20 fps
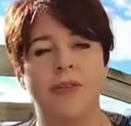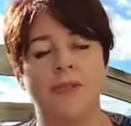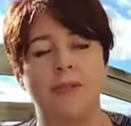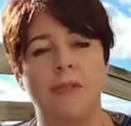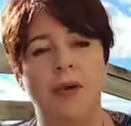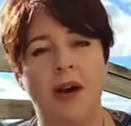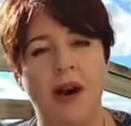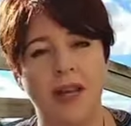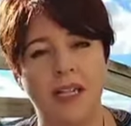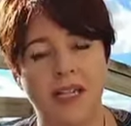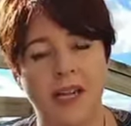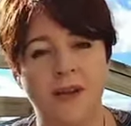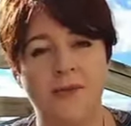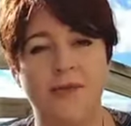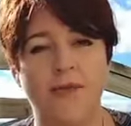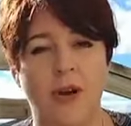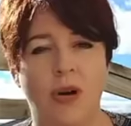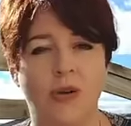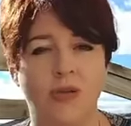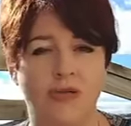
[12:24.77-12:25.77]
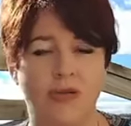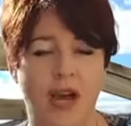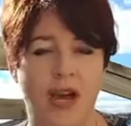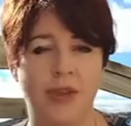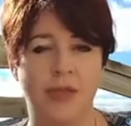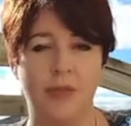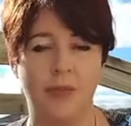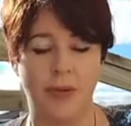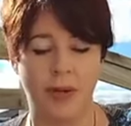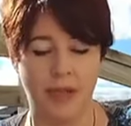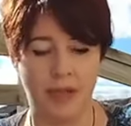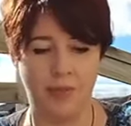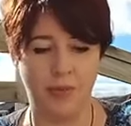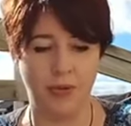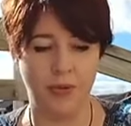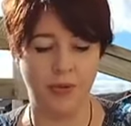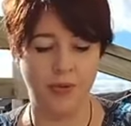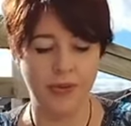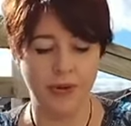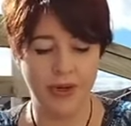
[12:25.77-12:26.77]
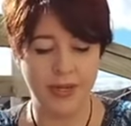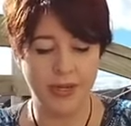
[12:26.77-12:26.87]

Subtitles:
might involve other people.